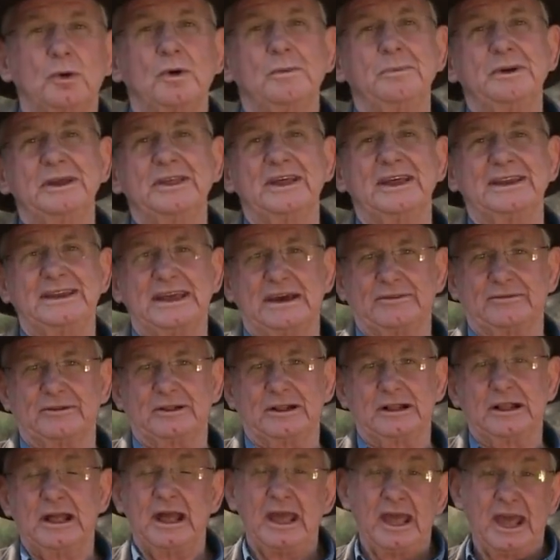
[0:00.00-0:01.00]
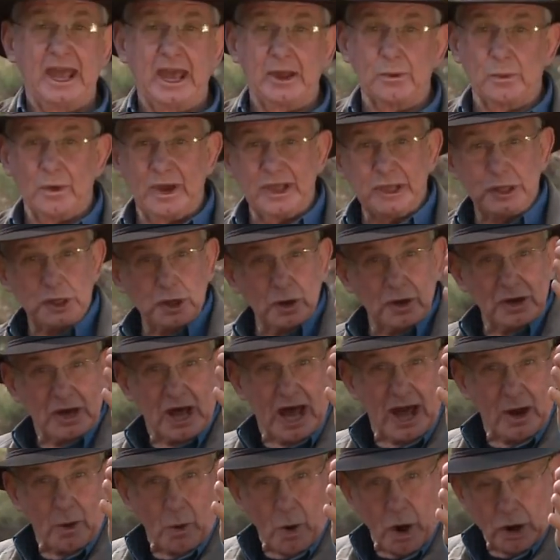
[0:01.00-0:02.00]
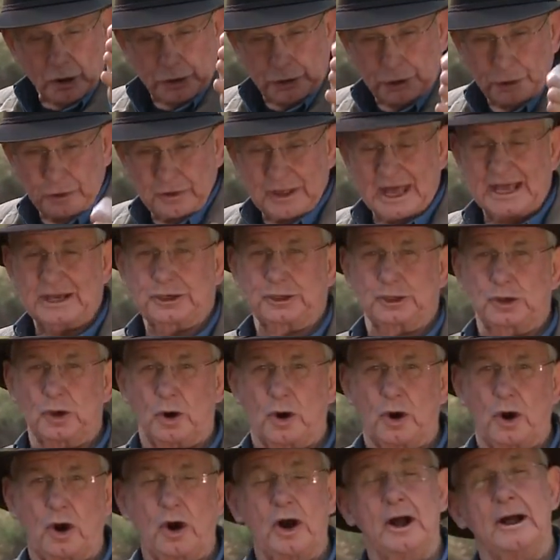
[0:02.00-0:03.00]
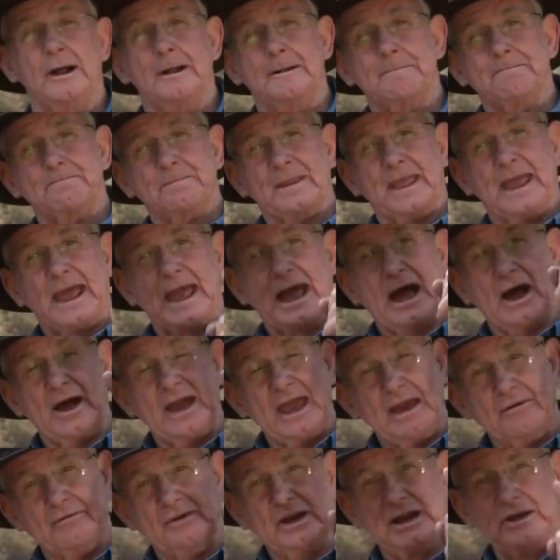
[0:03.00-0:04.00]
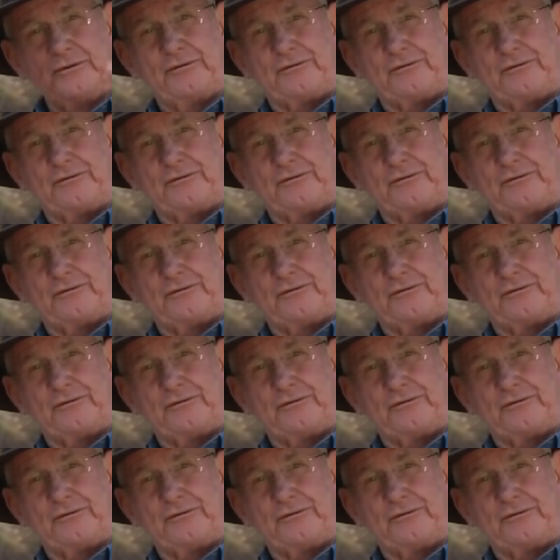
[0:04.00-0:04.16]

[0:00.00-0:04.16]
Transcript: will be the devil. And when you and I walk through that door, our Heavenly